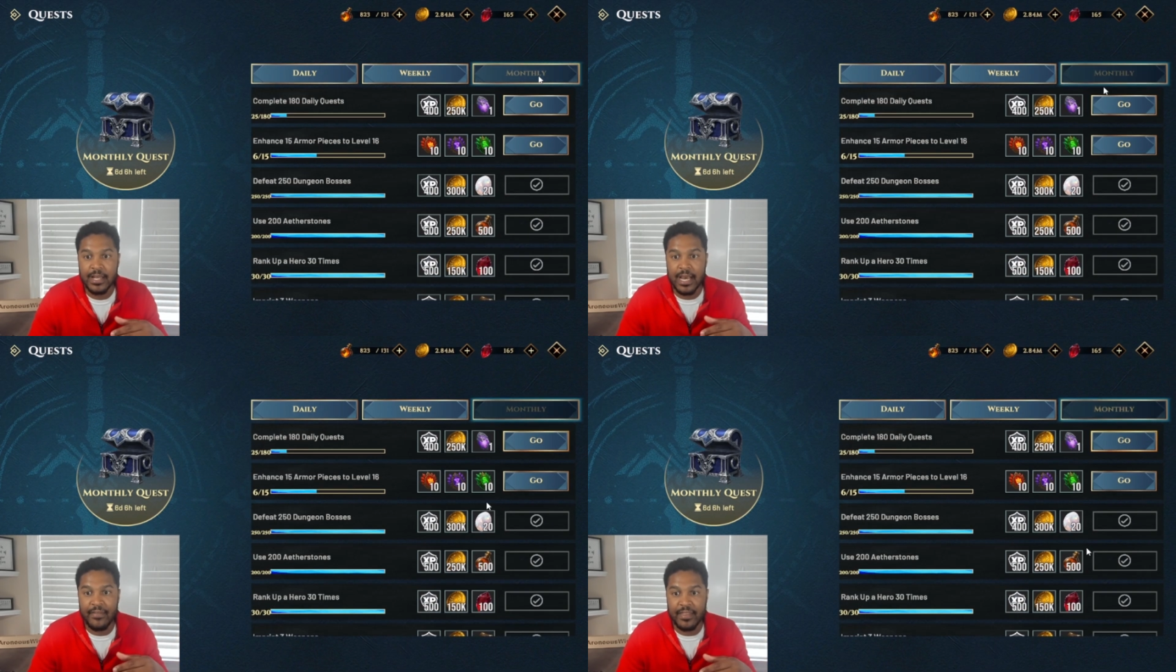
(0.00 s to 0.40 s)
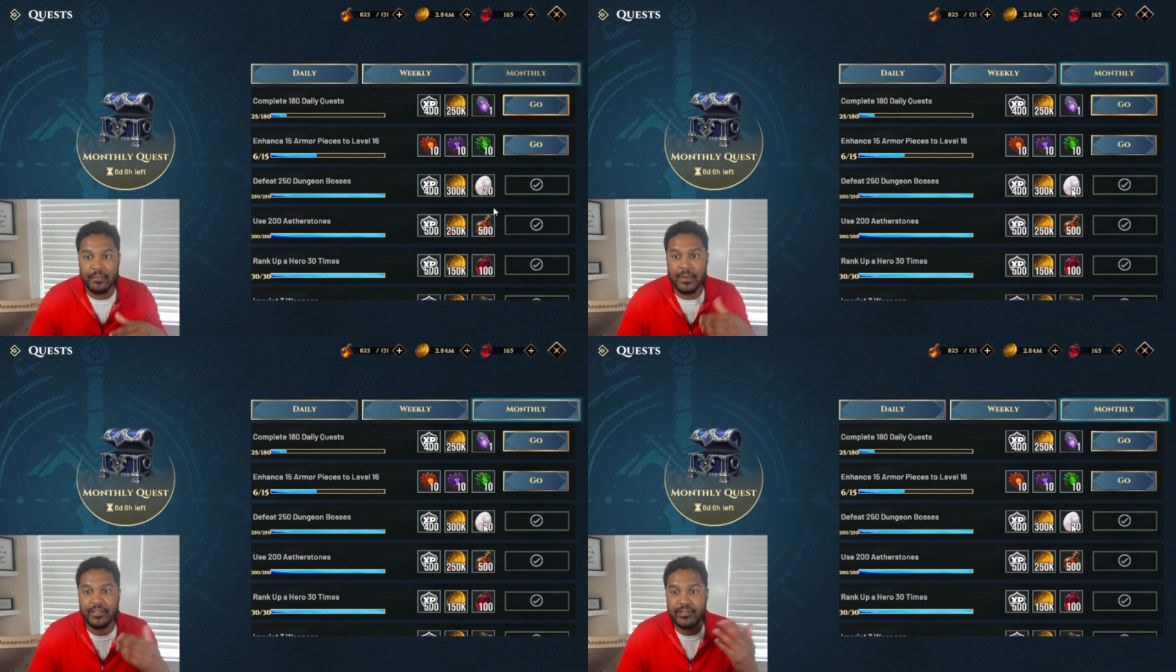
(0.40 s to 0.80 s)
And then the
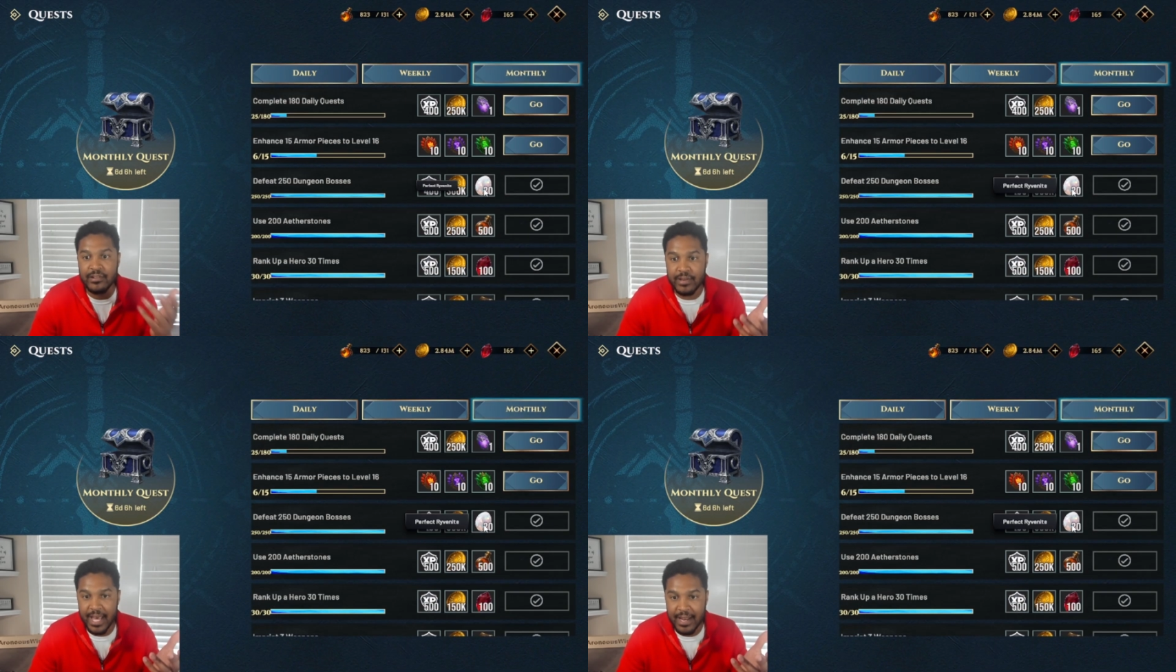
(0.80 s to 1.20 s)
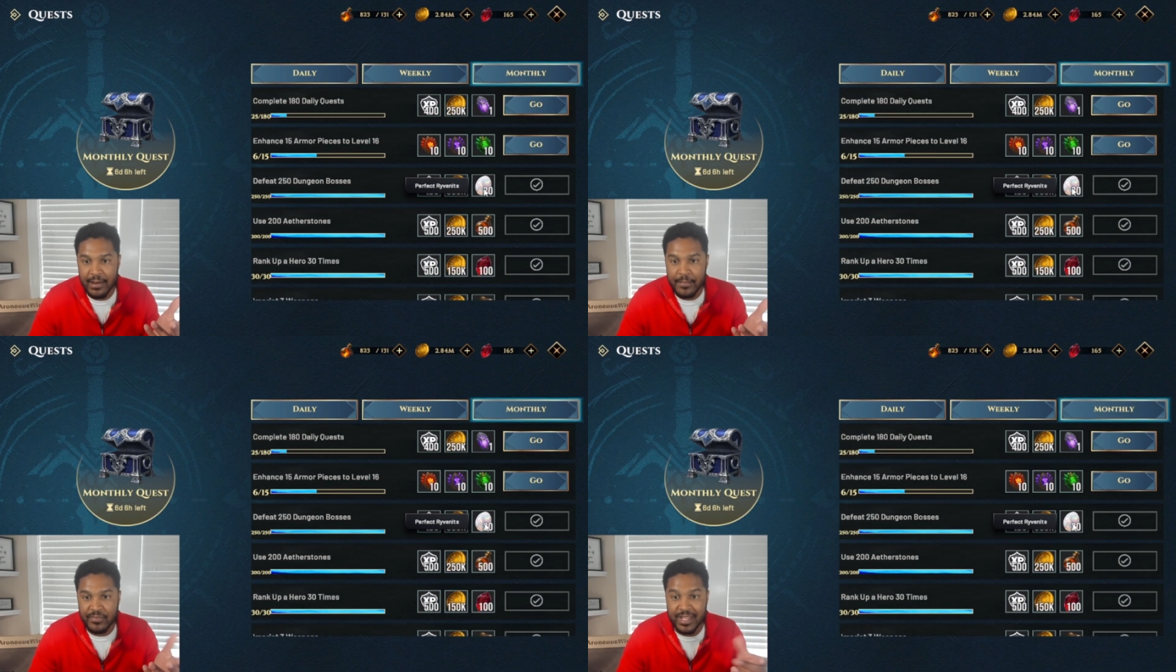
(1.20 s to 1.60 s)
monthly you get
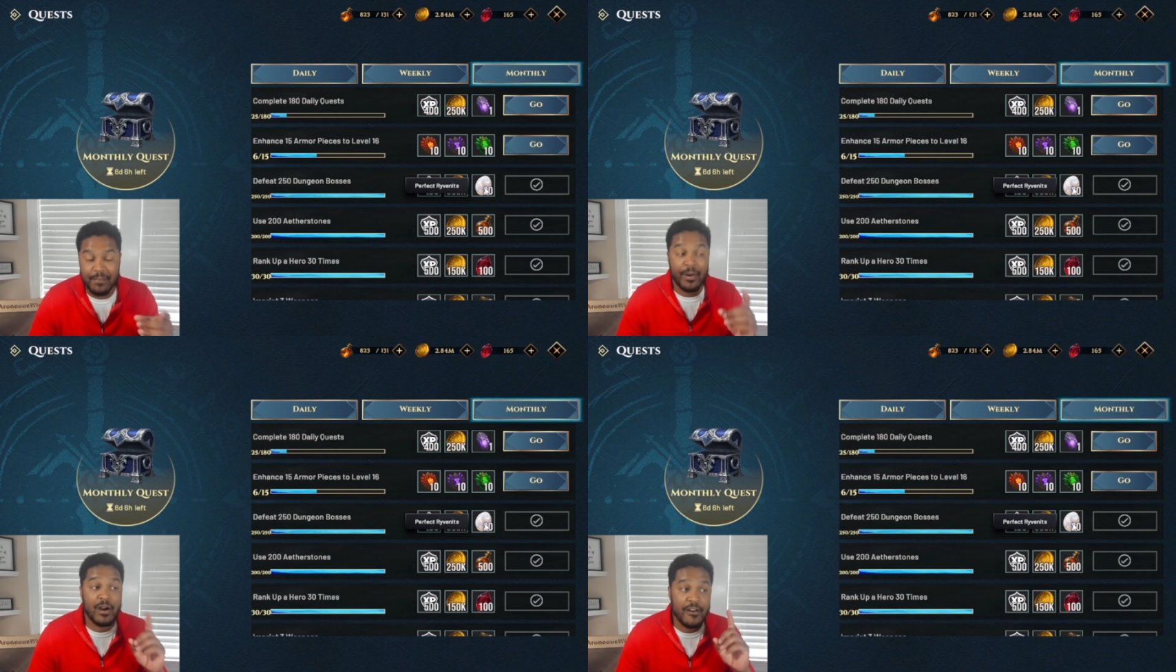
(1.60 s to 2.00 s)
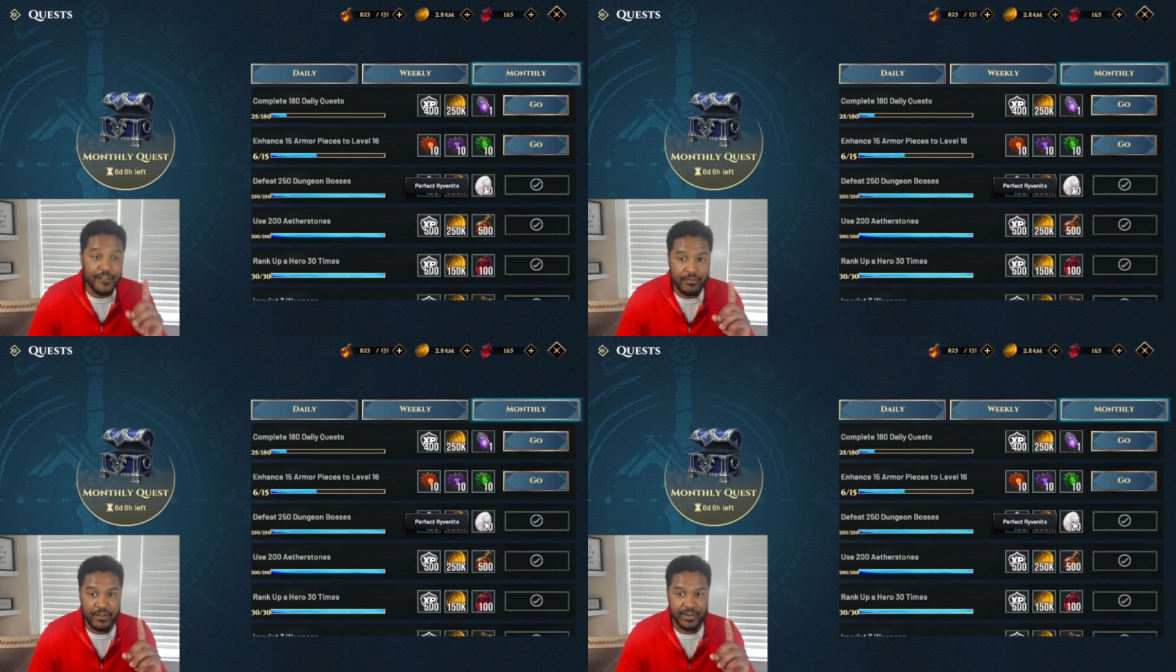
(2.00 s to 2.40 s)
the
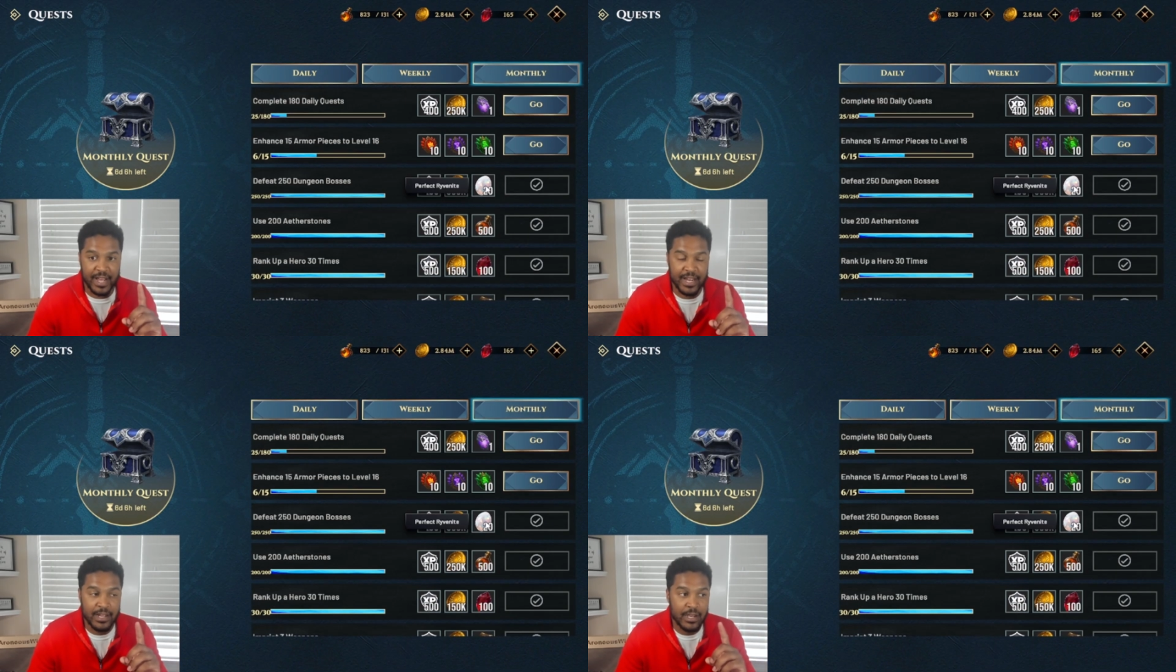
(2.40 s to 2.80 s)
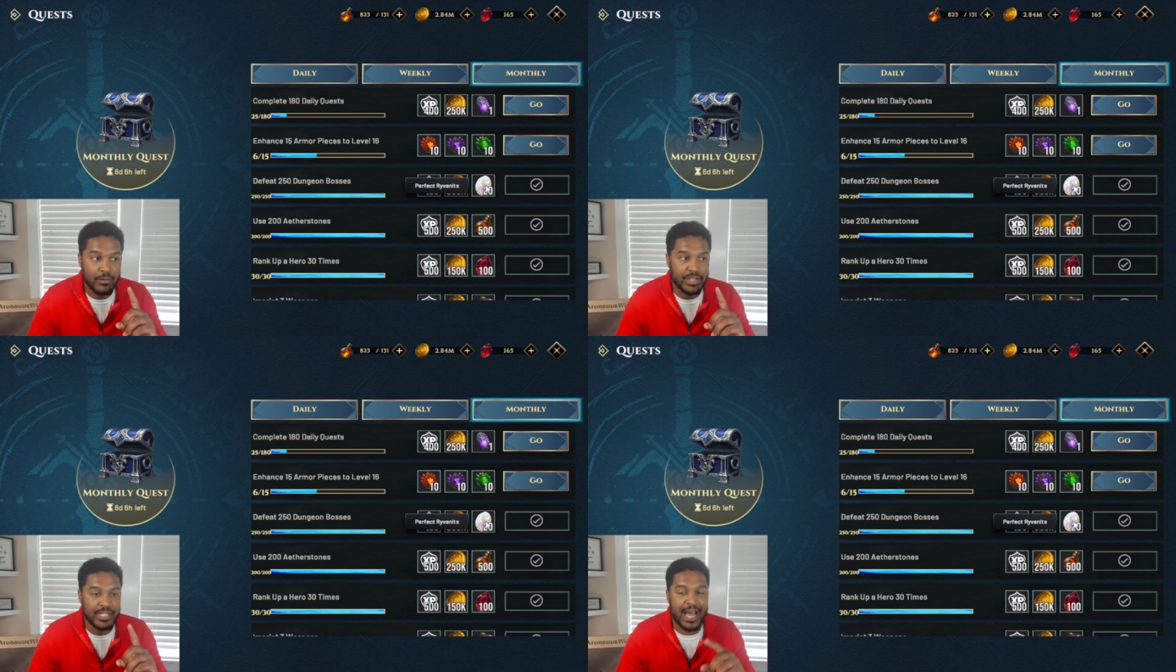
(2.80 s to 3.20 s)
perfect Ryvenite,
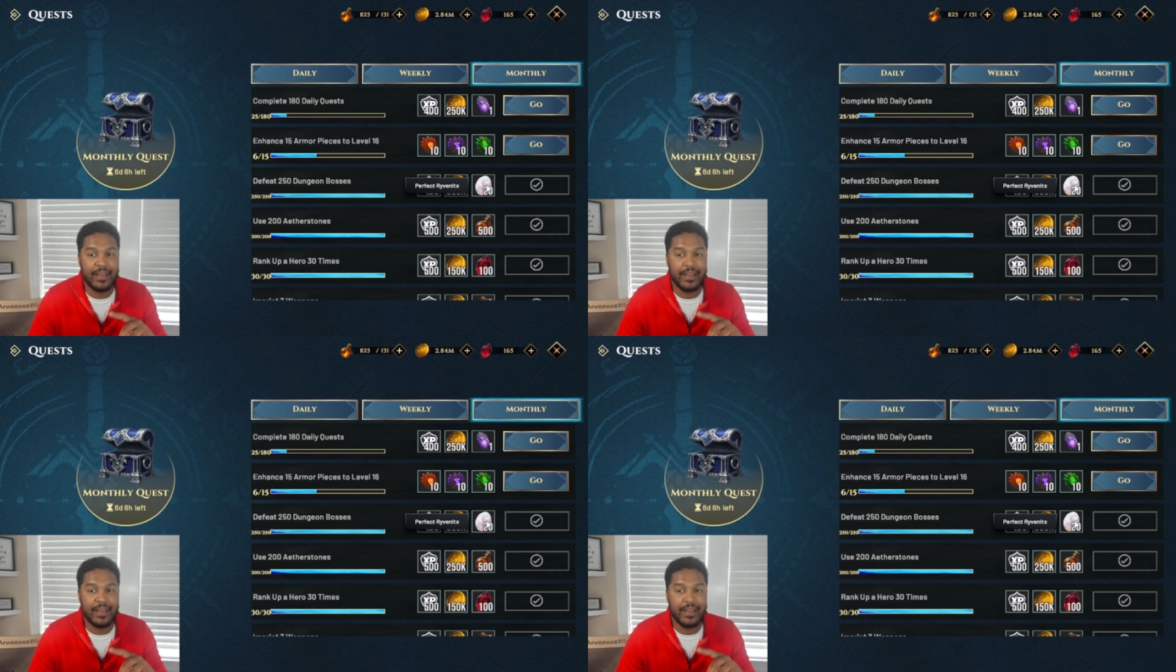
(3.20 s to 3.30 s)
which is how